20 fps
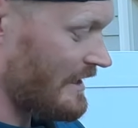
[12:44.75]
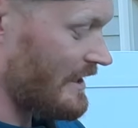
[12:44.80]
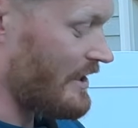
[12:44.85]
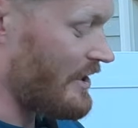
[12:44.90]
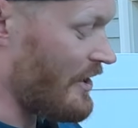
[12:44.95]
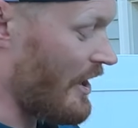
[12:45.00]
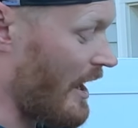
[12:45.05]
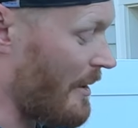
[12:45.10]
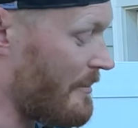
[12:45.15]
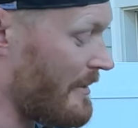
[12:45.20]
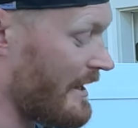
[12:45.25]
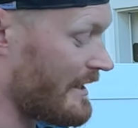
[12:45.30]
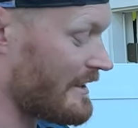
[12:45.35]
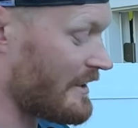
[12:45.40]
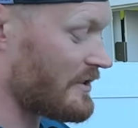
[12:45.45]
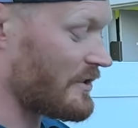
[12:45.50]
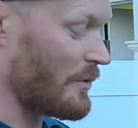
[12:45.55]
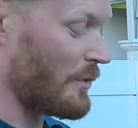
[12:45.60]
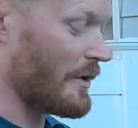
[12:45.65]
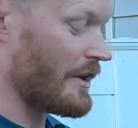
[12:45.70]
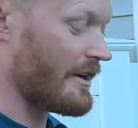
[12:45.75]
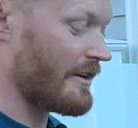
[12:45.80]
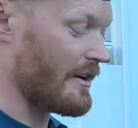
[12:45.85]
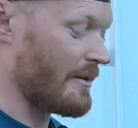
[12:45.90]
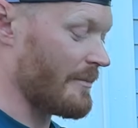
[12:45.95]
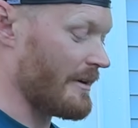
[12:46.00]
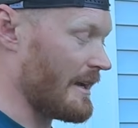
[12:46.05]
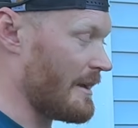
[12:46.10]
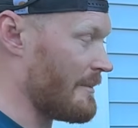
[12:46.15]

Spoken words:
not make this a winner, in my